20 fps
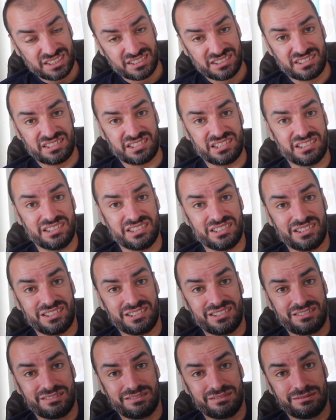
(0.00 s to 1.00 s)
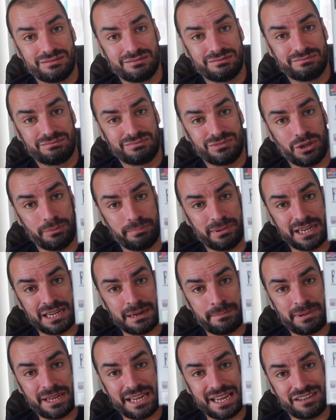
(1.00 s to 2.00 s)
So, not being
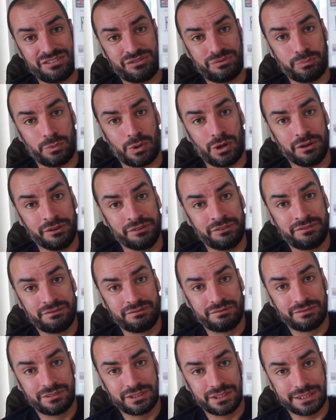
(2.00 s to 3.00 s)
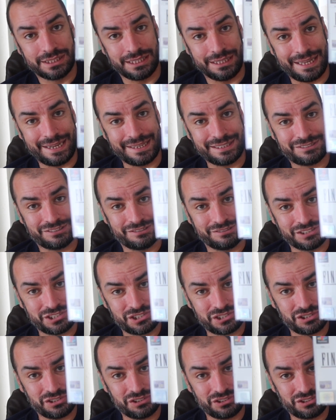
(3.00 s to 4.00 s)
a PS1 collector
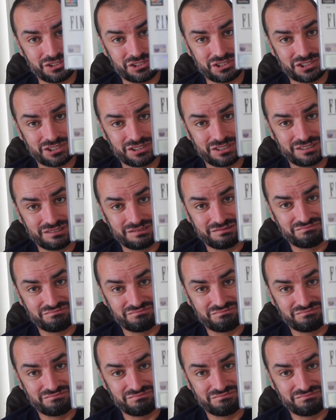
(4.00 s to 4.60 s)
as such